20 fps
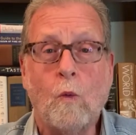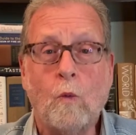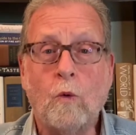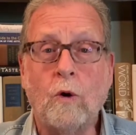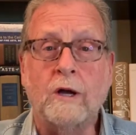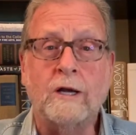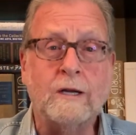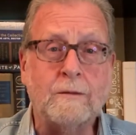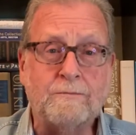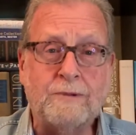
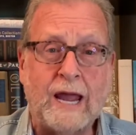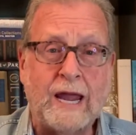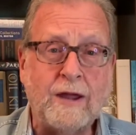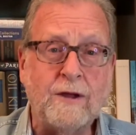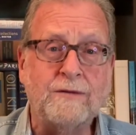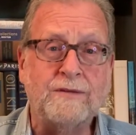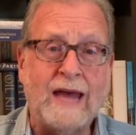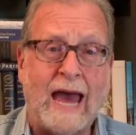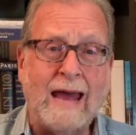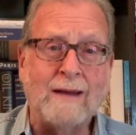we're going to
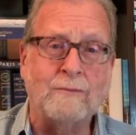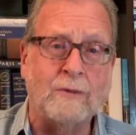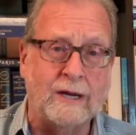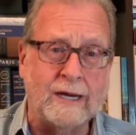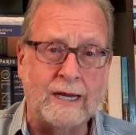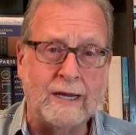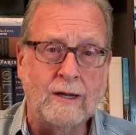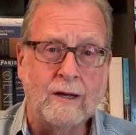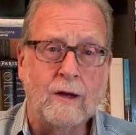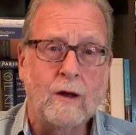pay you that
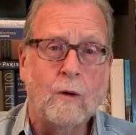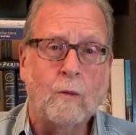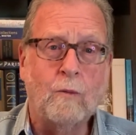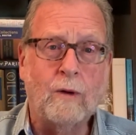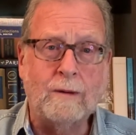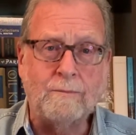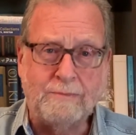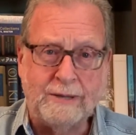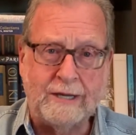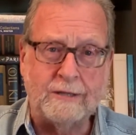money
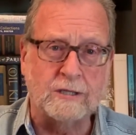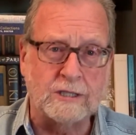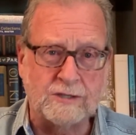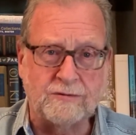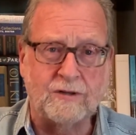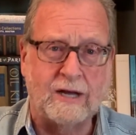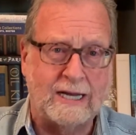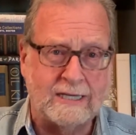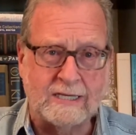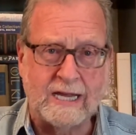when
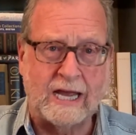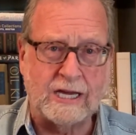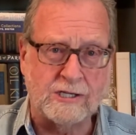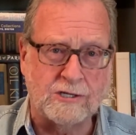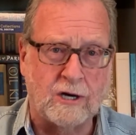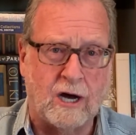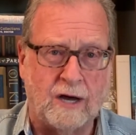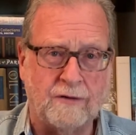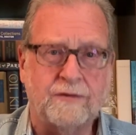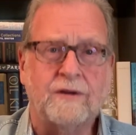Peter's flight
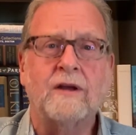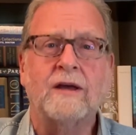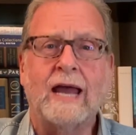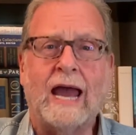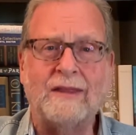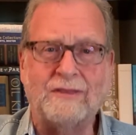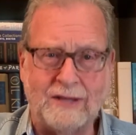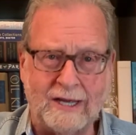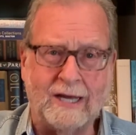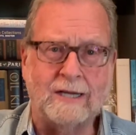takes off
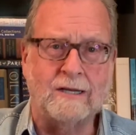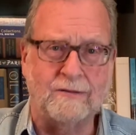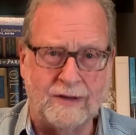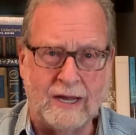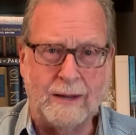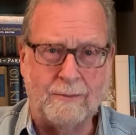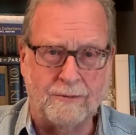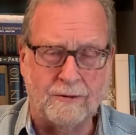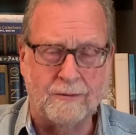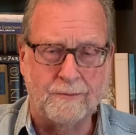at the end
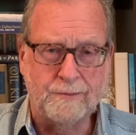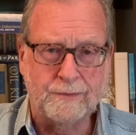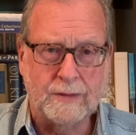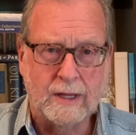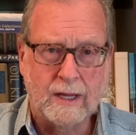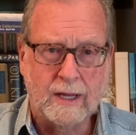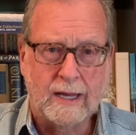of April.